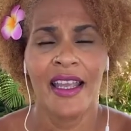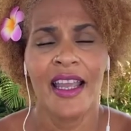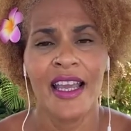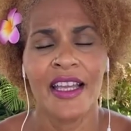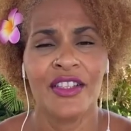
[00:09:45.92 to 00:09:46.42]

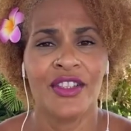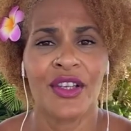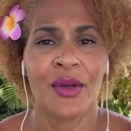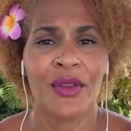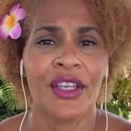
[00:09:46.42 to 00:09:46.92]
And so
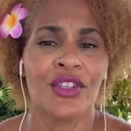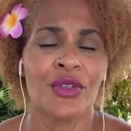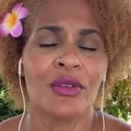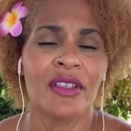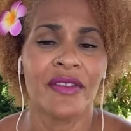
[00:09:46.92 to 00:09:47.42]
the
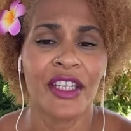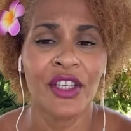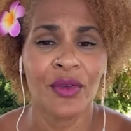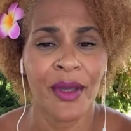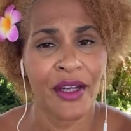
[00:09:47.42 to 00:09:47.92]
Intuitive
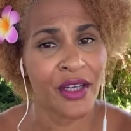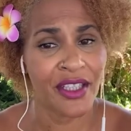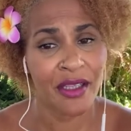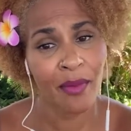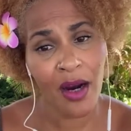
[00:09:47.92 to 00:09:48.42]
Incubator is a
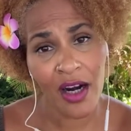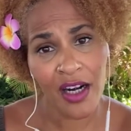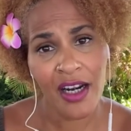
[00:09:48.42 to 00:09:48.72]
part